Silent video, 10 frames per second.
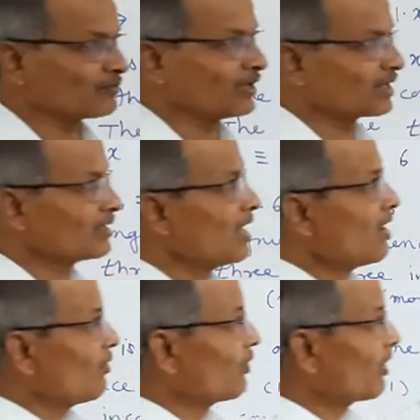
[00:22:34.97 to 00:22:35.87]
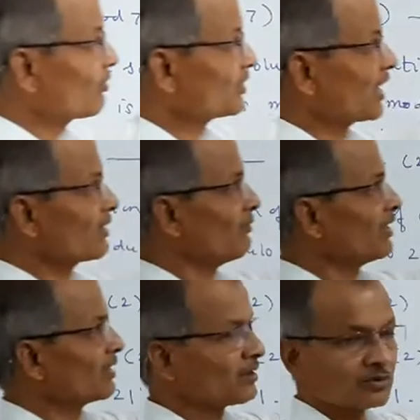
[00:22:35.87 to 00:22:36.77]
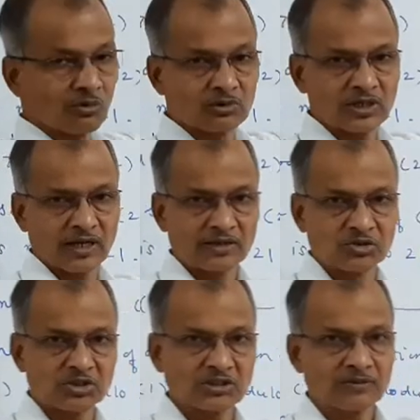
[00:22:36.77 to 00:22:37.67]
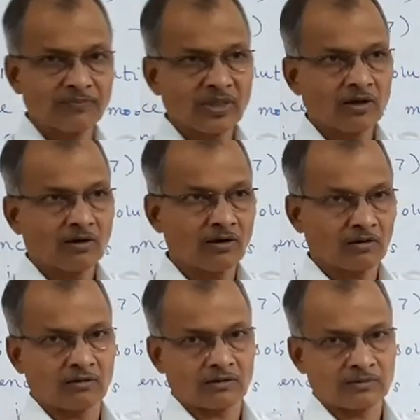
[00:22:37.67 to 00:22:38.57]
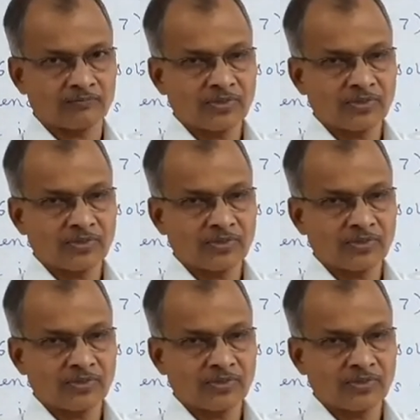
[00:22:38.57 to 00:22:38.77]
whether we have to check whether the solution exists or not.